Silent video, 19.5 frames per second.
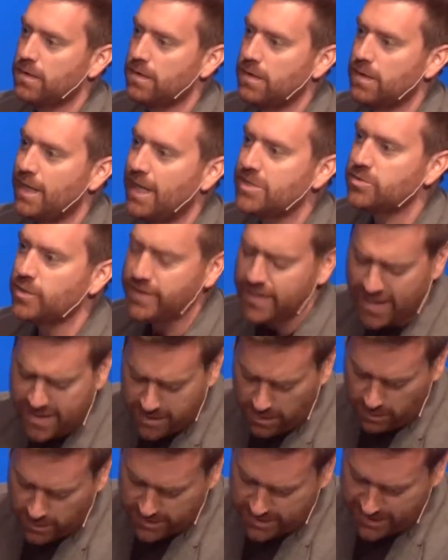That's what they
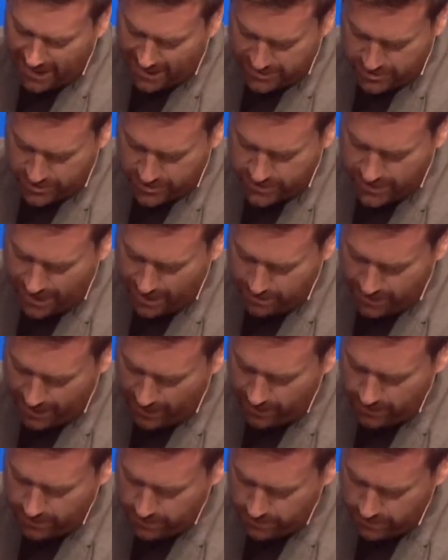did when statues came
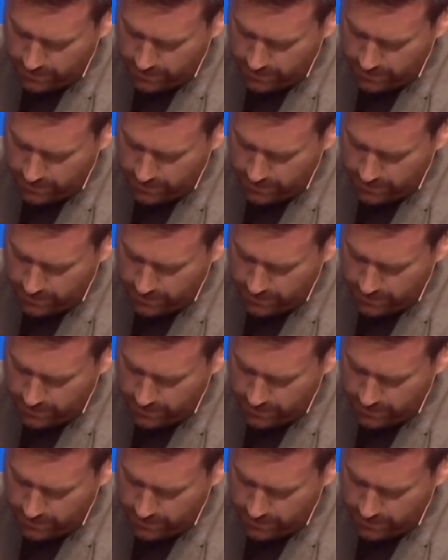down.